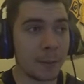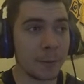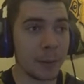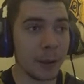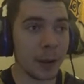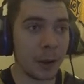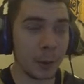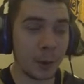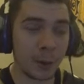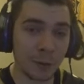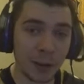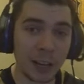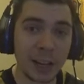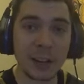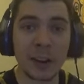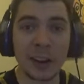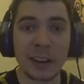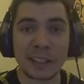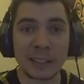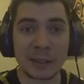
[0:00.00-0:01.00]
but we
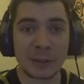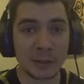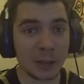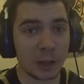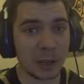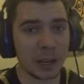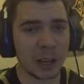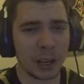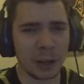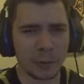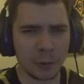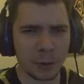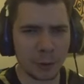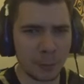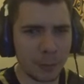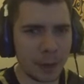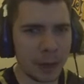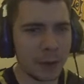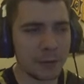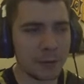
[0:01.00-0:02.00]
realised he was only going for
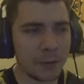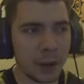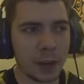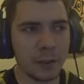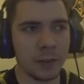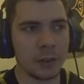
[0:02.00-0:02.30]
about five